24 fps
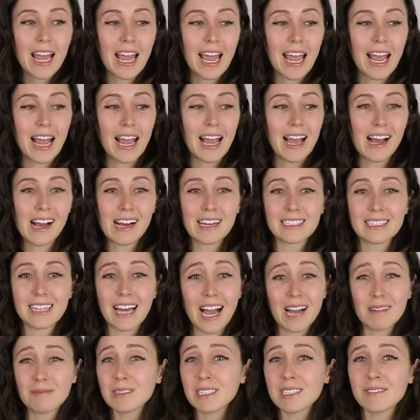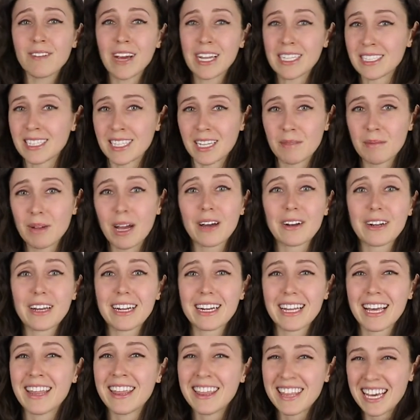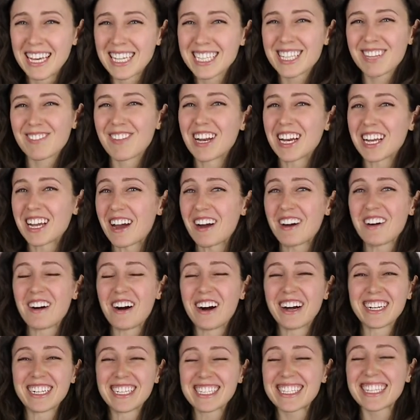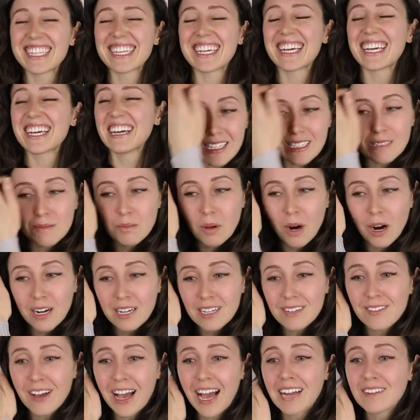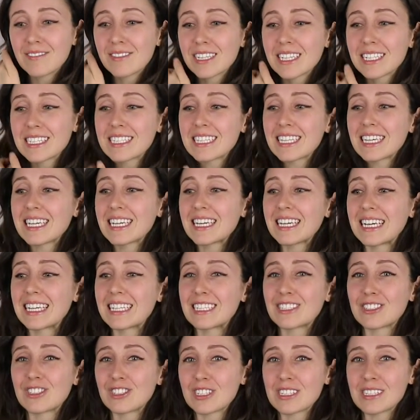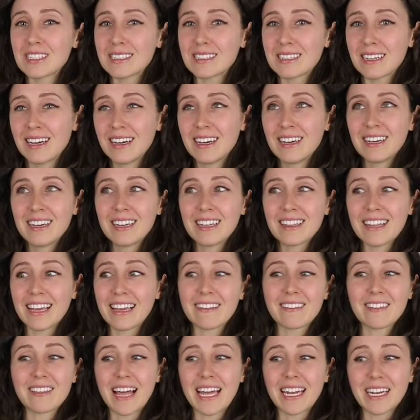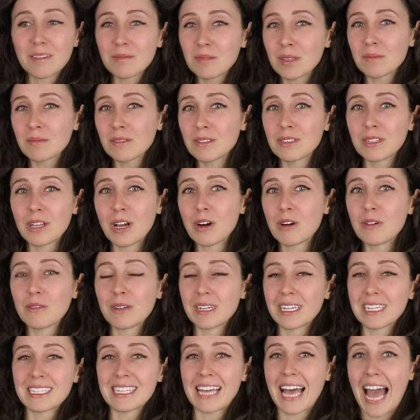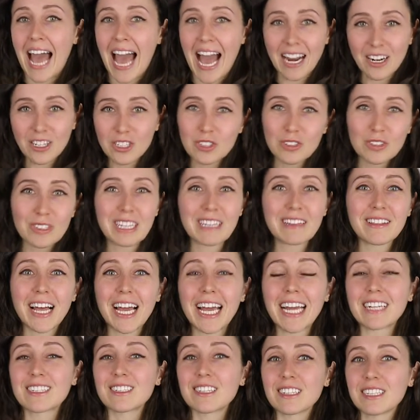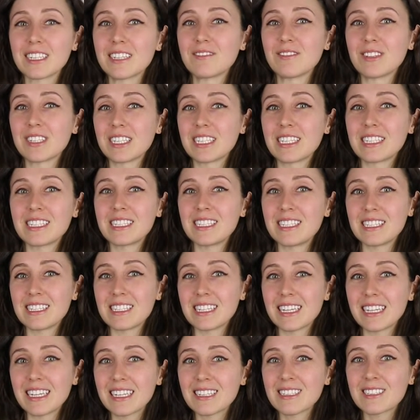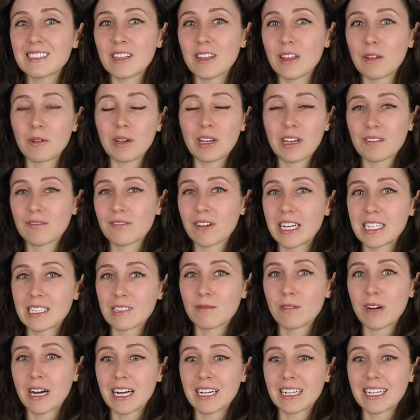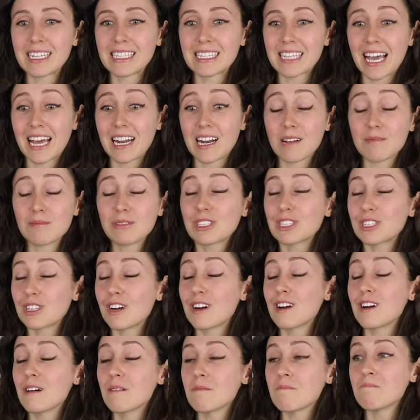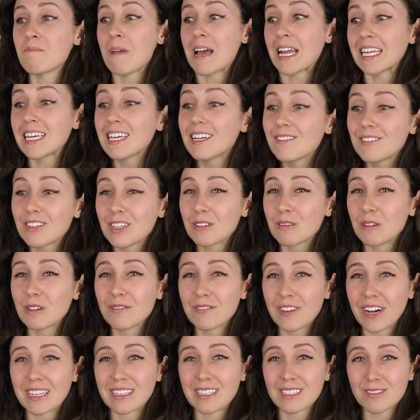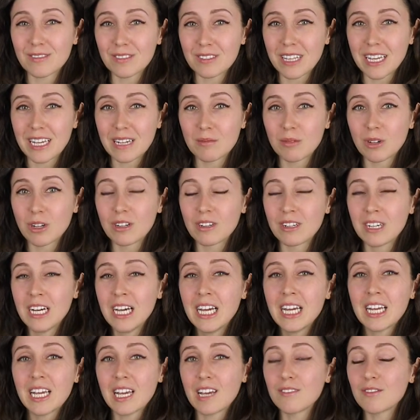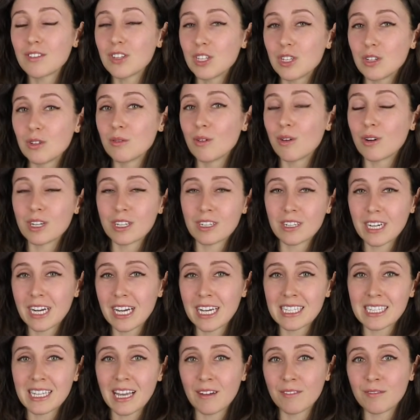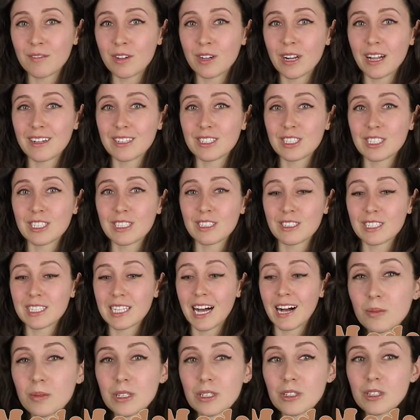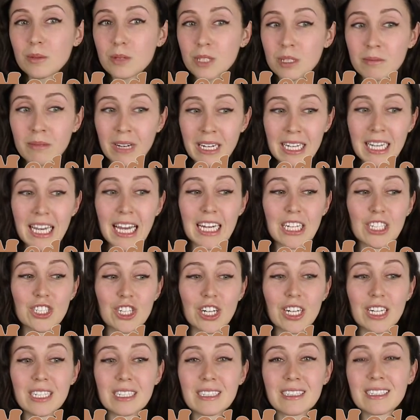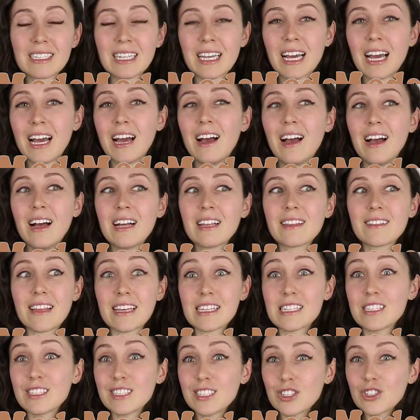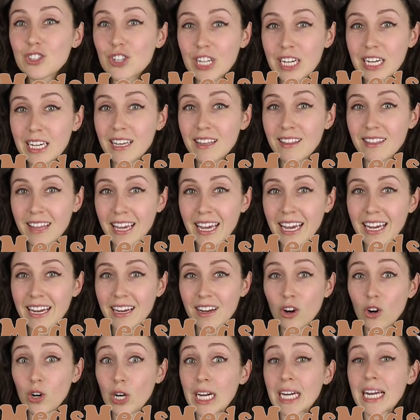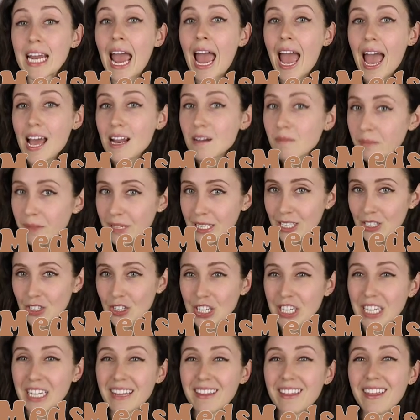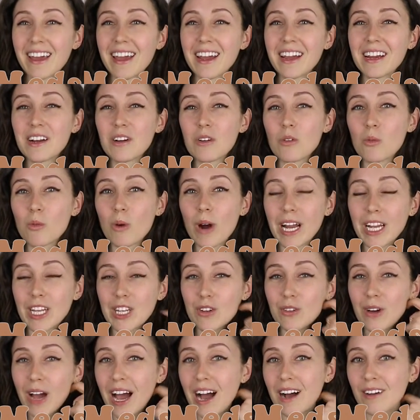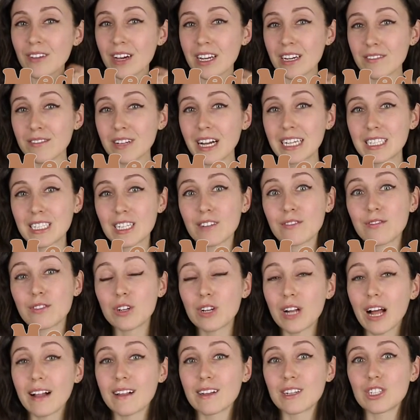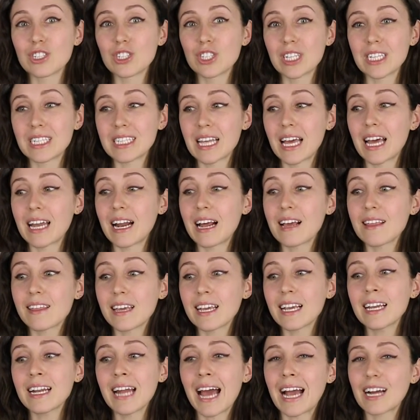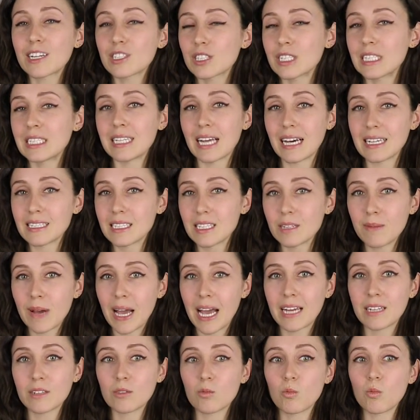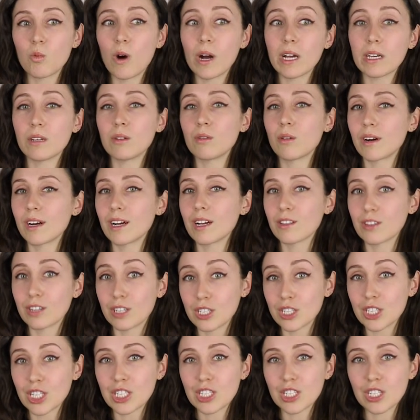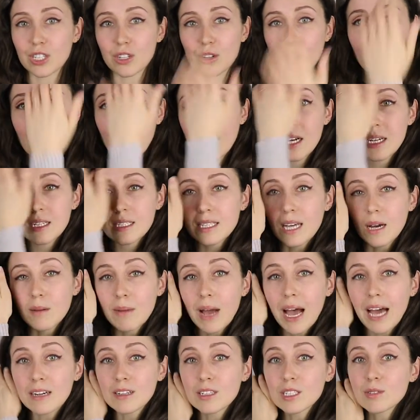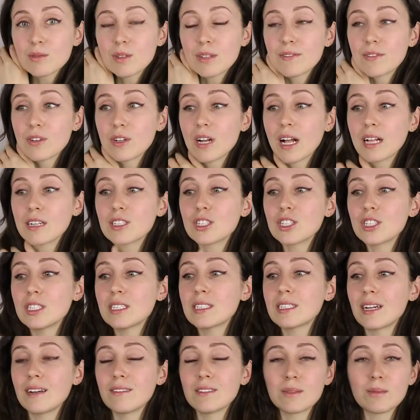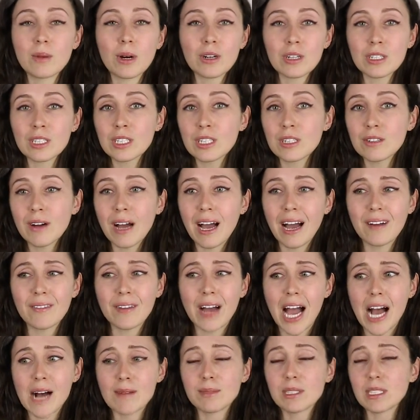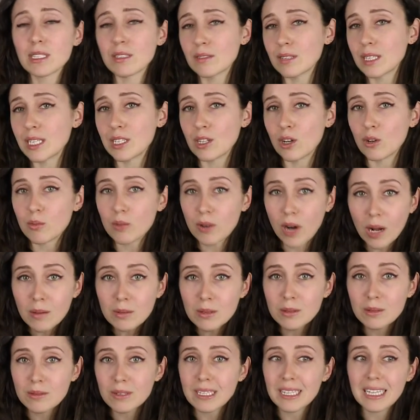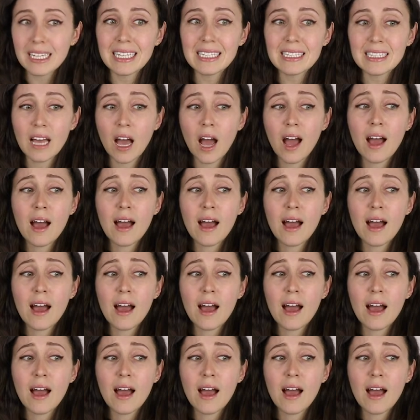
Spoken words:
And I'm just venting about it in this video, honestly. As part of advocacy is just like letting people know what it's actually like to live with this disease so that we can raise awareness. And I'm sure many of you will find this relatable if you or your kids have food allergies yourself. Prescription medications, this is a tricky thing, or it can be a tricky thing when you have anaphylactic food allergies. And I think it actually does depend what you are allergic to. Some adults with food allergies that I've spoken to have absolutely no problems with this.